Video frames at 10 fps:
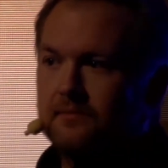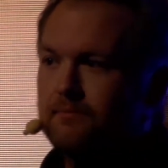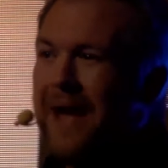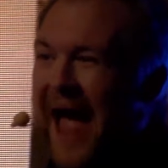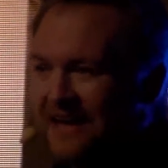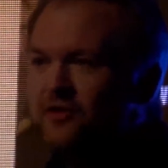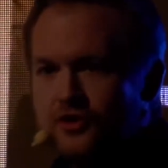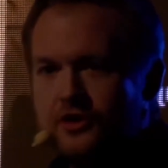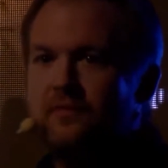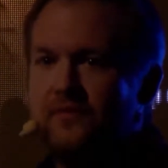
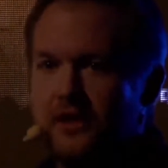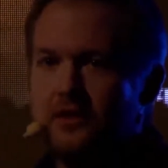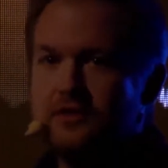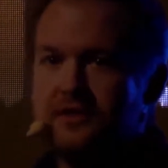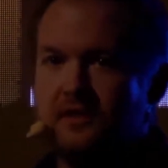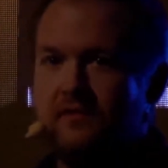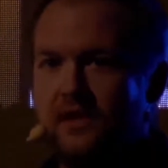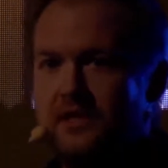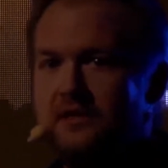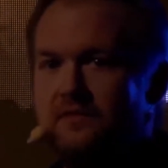patterns of use, of
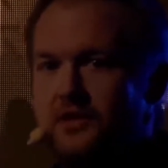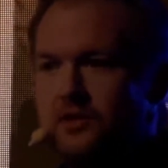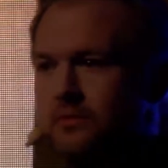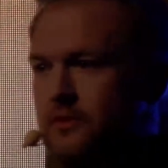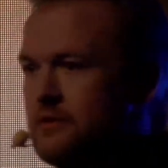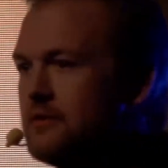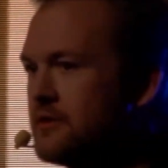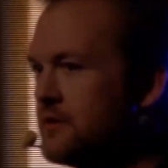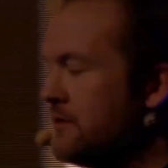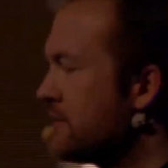individual
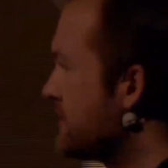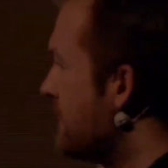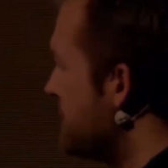use, you'll start